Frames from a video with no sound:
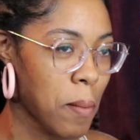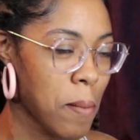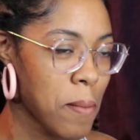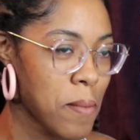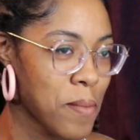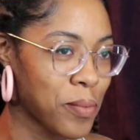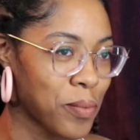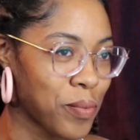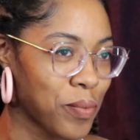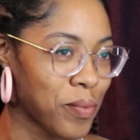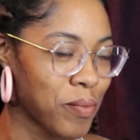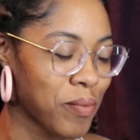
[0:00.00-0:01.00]

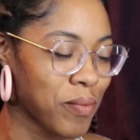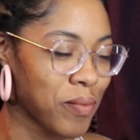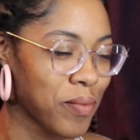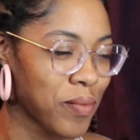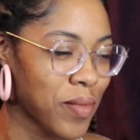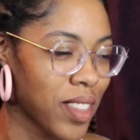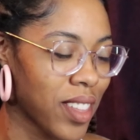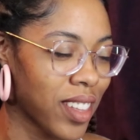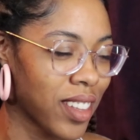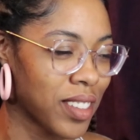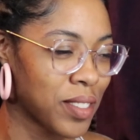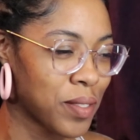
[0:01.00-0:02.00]

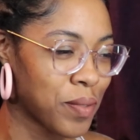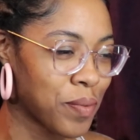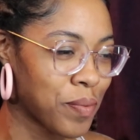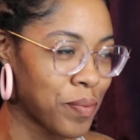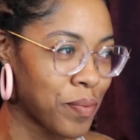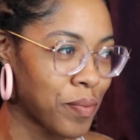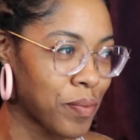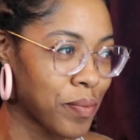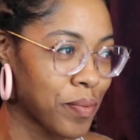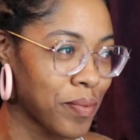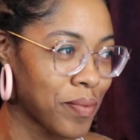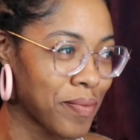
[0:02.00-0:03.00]

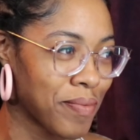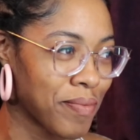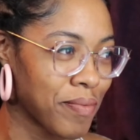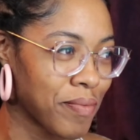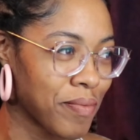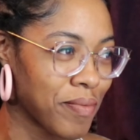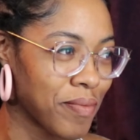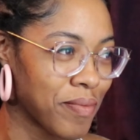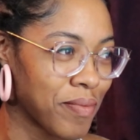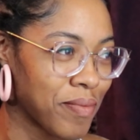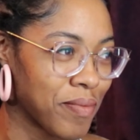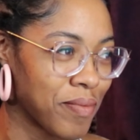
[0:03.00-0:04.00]

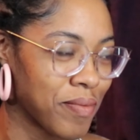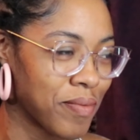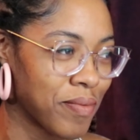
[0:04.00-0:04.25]
(silence)